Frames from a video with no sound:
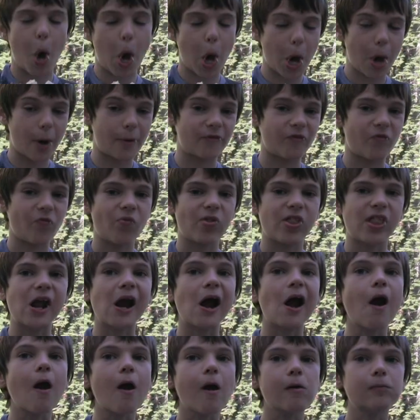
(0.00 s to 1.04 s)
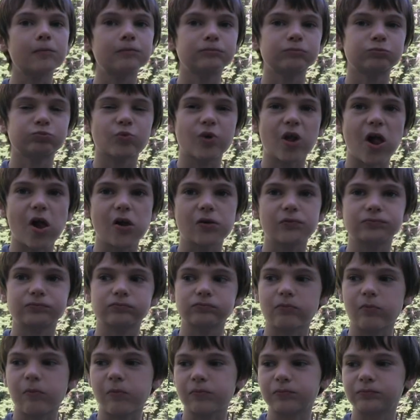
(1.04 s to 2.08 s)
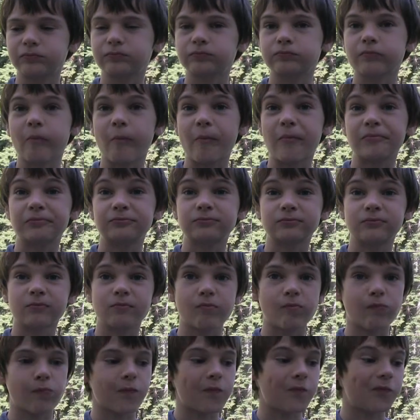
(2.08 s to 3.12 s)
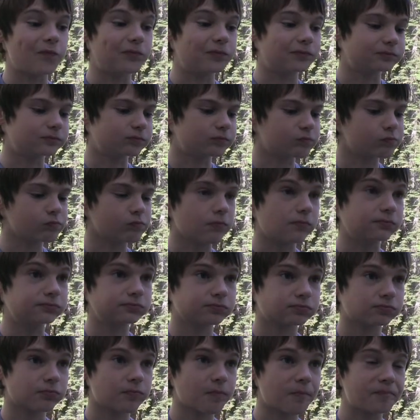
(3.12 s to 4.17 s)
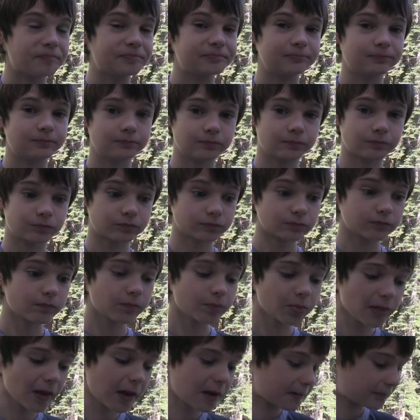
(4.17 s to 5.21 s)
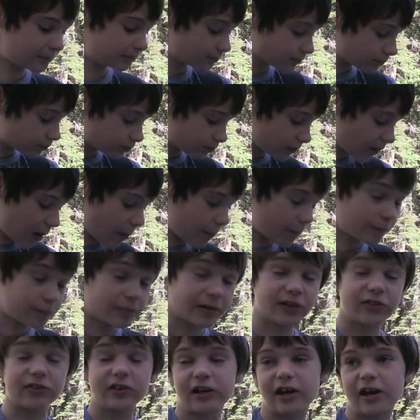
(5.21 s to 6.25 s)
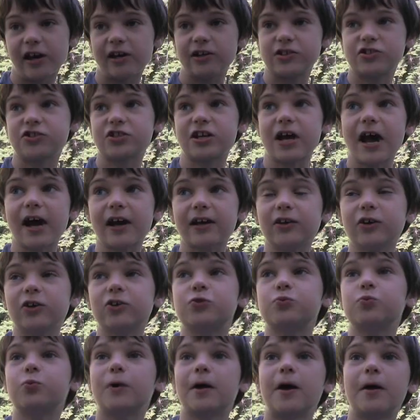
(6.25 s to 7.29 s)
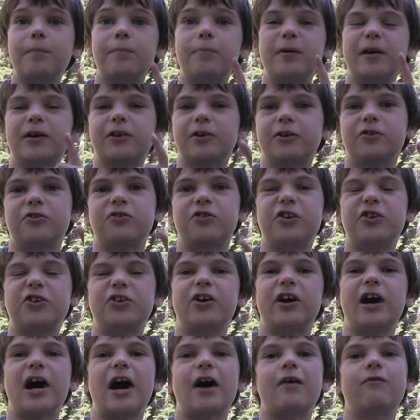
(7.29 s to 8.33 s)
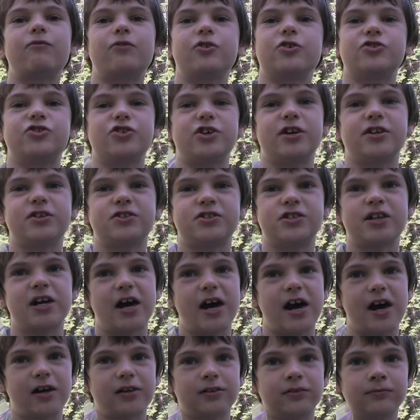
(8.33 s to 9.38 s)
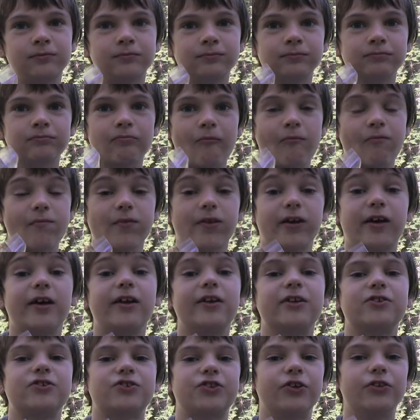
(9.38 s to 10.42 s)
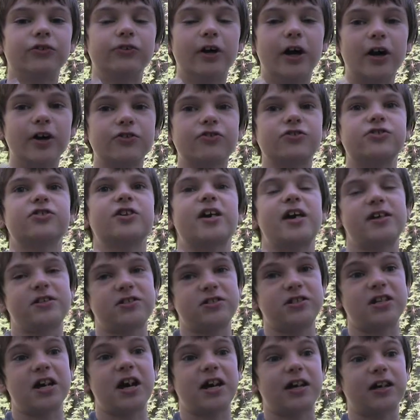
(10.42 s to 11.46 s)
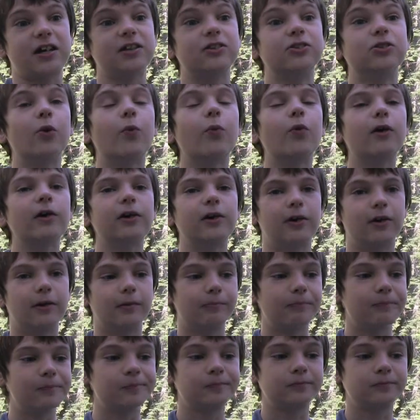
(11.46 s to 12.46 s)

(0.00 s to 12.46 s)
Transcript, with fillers: Kind of like finding a needle in a haystack at this point, huh? But the haystack is way bigger than your average haystack. It is the largest haystack in the world.